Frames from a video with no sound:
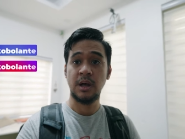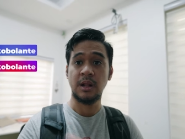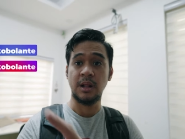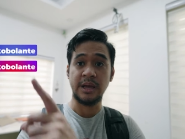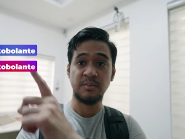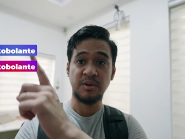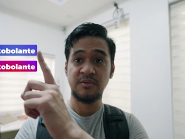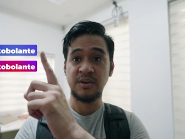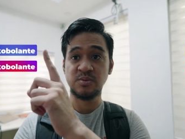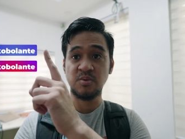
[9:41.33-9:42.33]
like me on
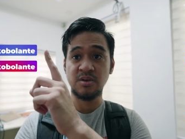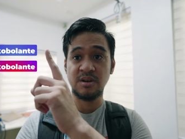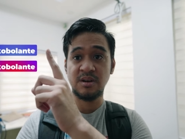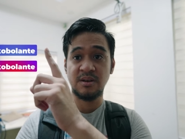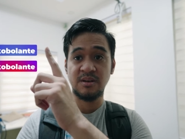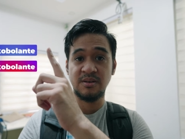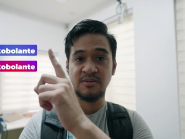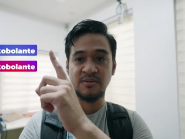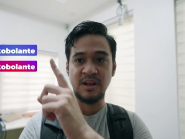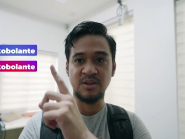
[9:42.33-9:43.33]
Facebook,
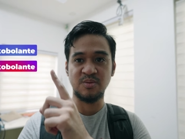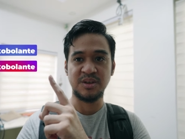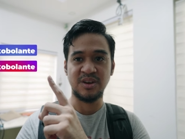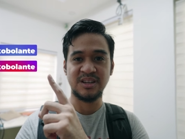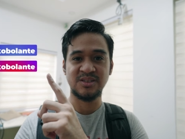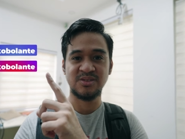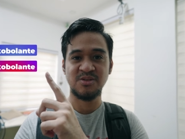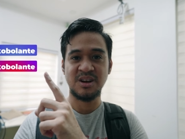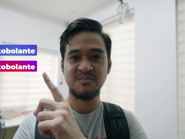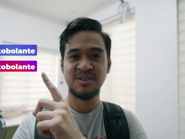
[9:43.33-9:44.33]
follow me on
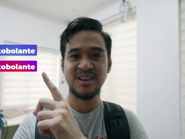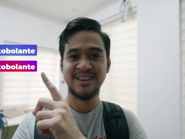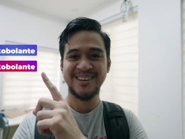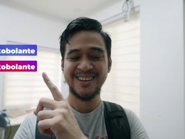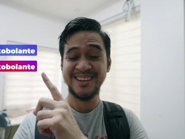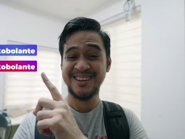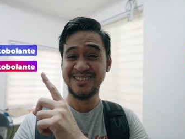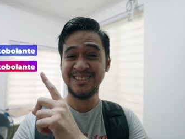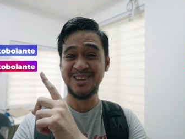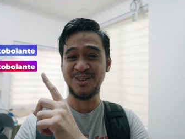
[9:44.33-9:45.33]
Instagram, and I'll
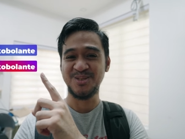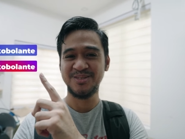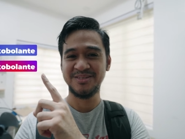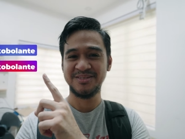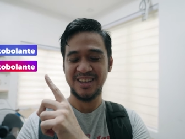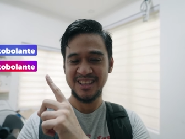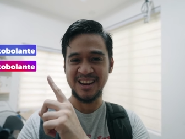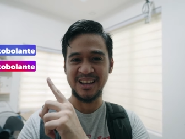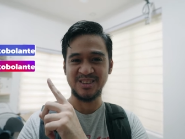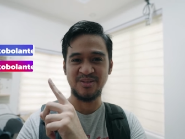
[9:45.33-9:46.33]
see you in the
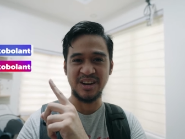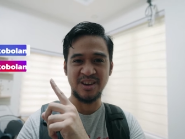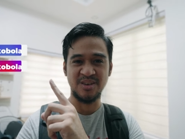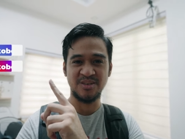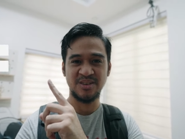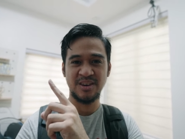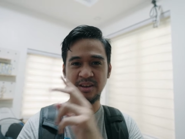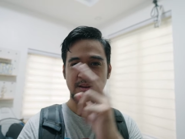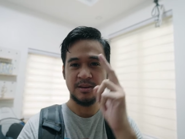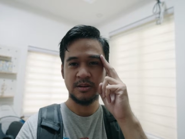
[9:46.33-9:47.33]
next video.
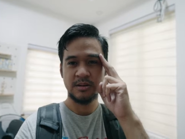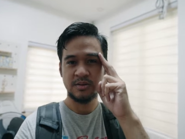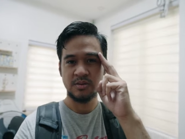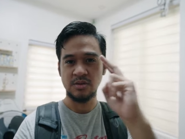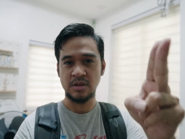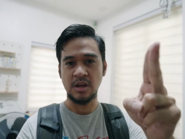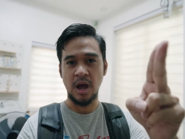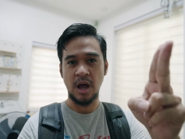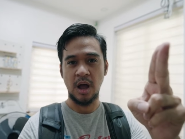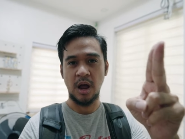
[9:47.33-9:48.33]
See
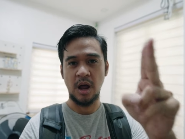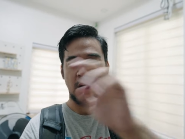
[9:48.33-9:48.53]
ya!